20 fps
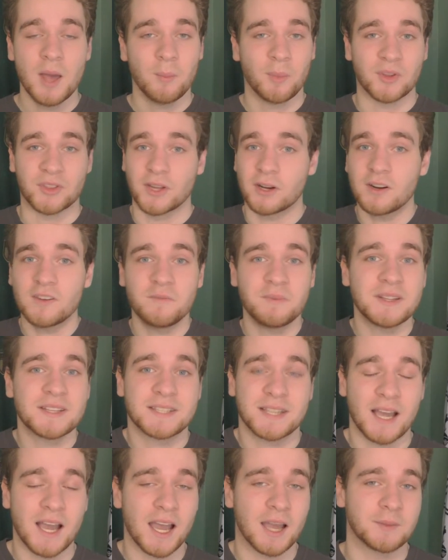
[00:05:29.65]
but there have been
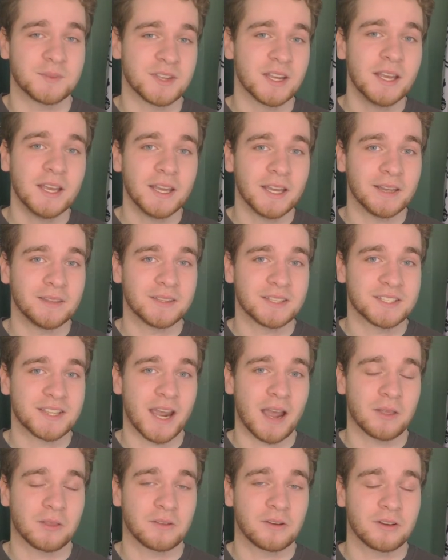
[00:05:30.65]
times in this
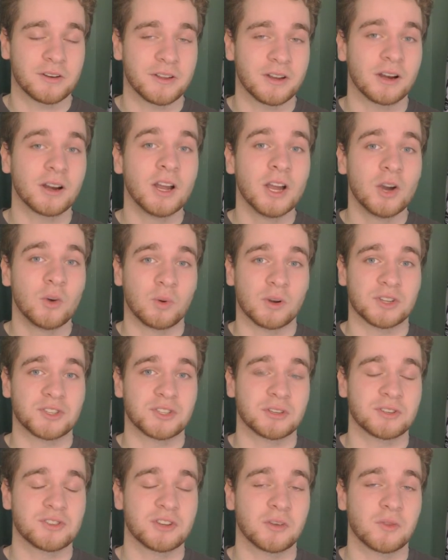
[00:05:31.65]
calendar year where
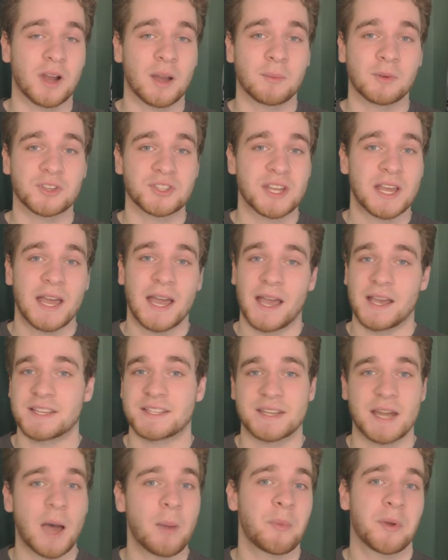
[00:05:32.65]
Sergio Ramos has
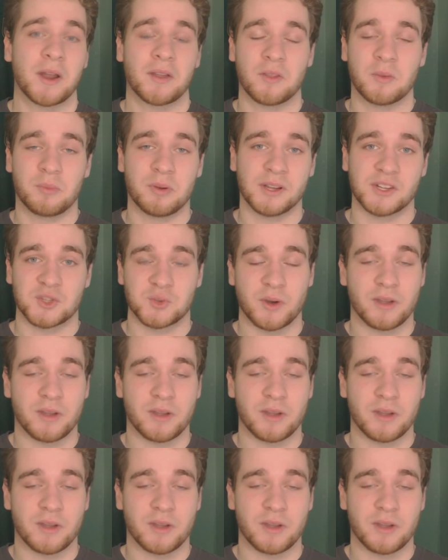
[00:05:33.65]
not been on the pitch,